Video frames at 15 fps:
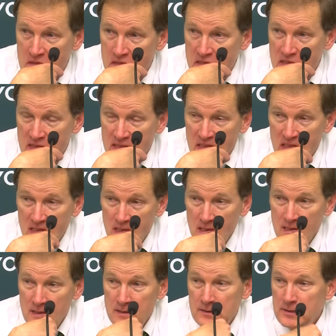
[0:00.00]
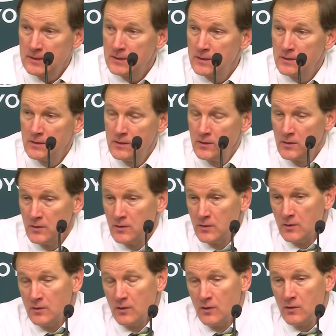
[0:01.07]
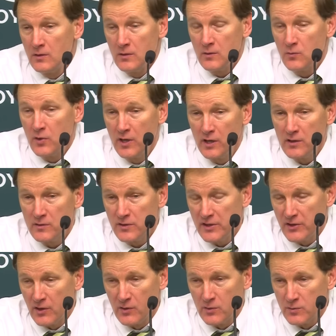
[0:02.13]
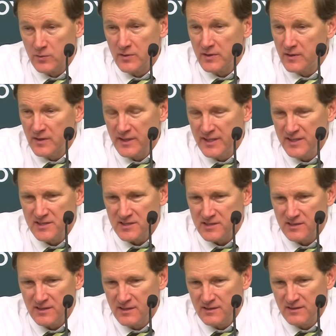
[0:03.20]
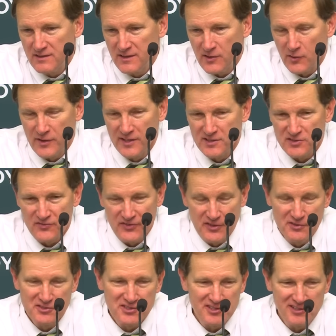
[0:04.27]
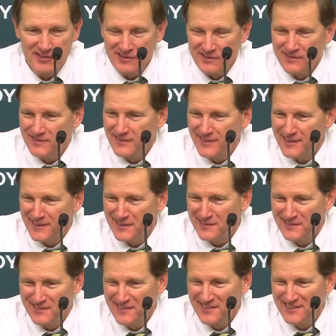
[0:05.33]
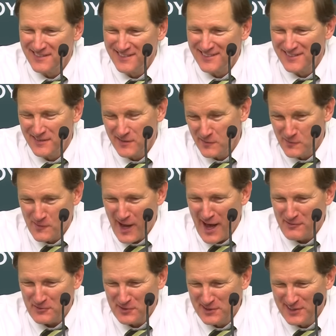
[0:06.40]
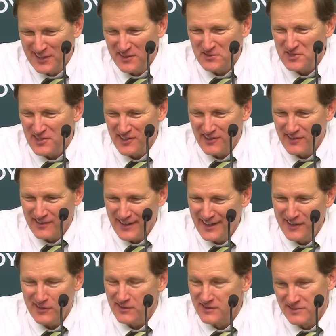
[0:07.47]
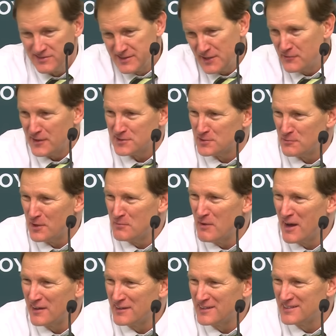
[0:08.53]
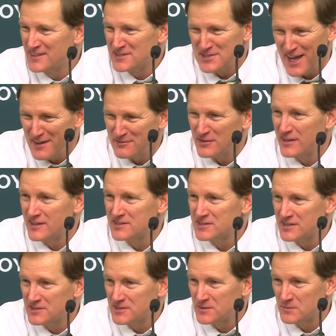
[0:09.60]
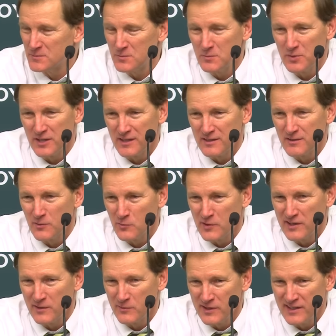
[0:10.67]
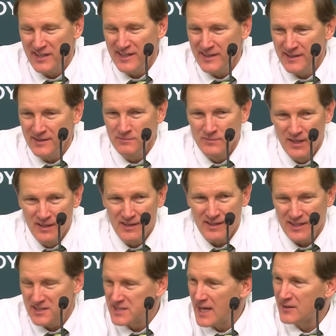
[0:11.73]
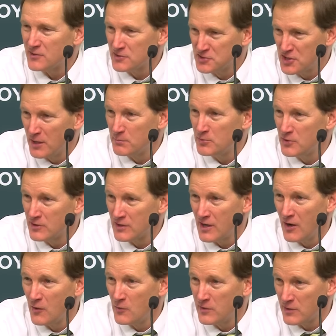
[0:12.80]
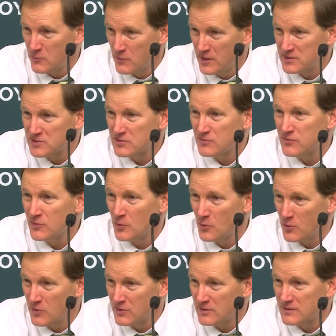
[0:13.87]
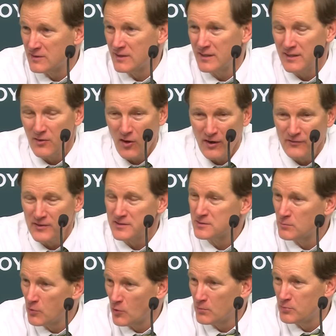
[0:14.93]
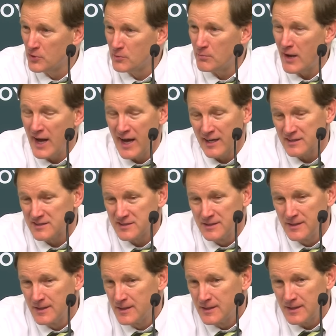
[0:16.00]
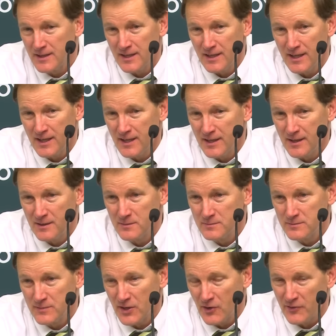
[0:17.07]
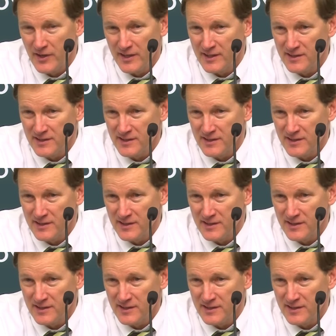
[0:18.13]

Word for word: just kind of Well, you know, his, you know, his future and, and after he leaves here and here is defense and rebounding, his athleticism. But when, when he gets that little jump hook going and runs the floor and, and offensive board putbacks, uh, you know, then